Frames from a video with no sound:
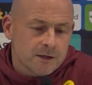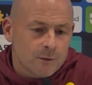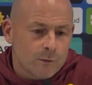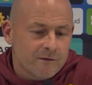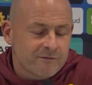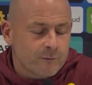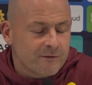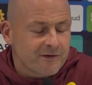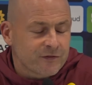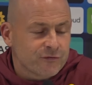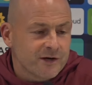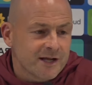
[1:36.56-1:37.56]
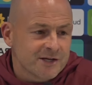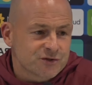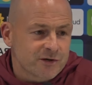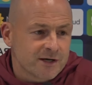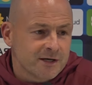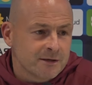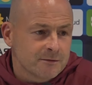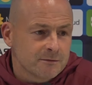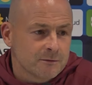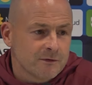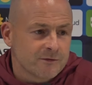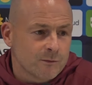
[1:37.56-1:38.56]
You know, we've had 3 days training
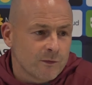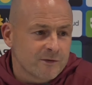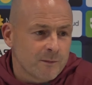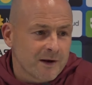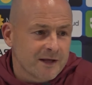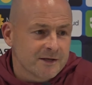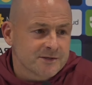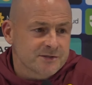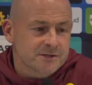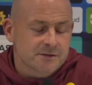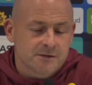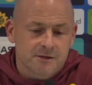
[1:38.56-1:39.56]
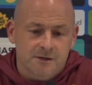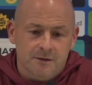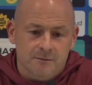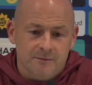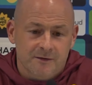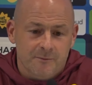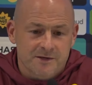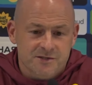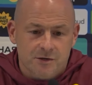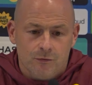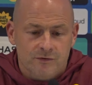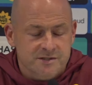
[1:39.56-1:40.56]
with the players. They've
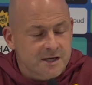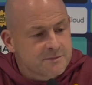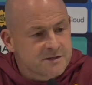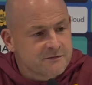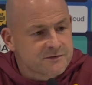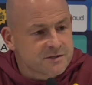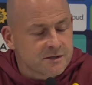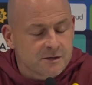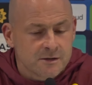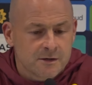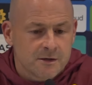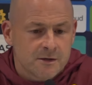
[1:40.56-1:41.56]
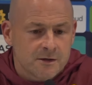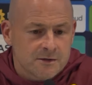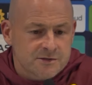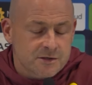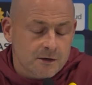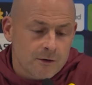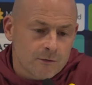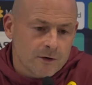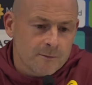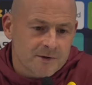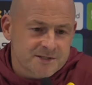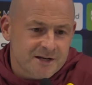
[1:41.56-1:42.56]
been so receptive to not
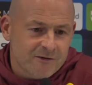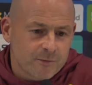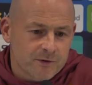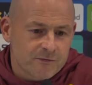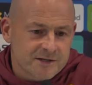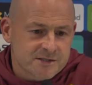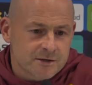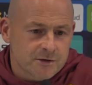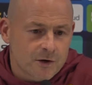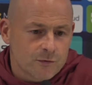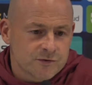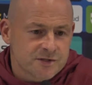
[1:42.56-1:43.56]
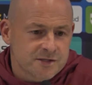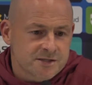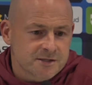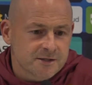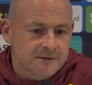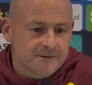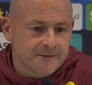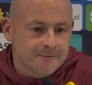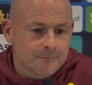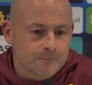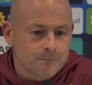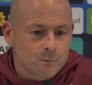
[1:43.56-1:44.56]
only myself but the rest of the coaches.
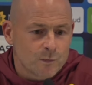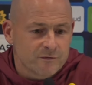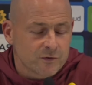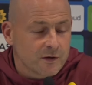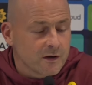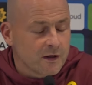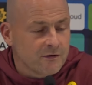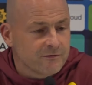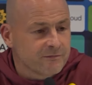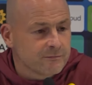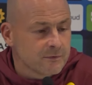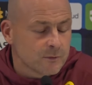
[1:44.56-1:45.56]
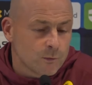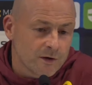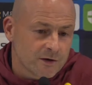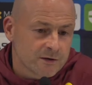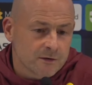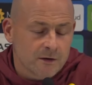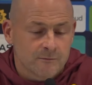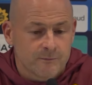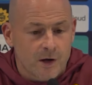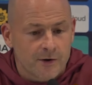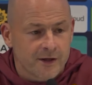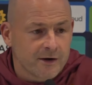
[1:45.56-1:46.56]
We've done a lot of work
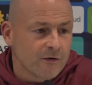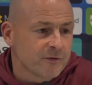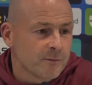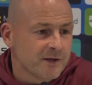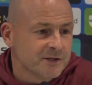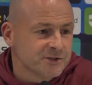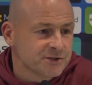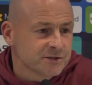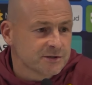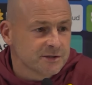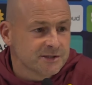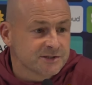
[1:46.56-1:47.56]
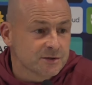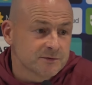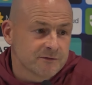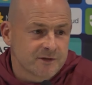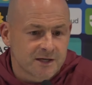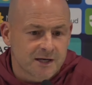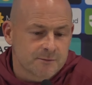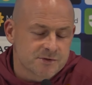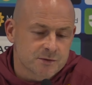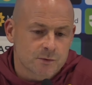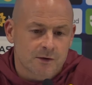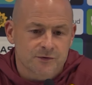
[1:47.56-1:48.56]
on and off the pitch in terms of the
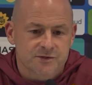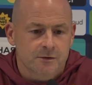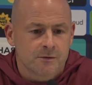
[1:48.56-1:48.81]
clips as well.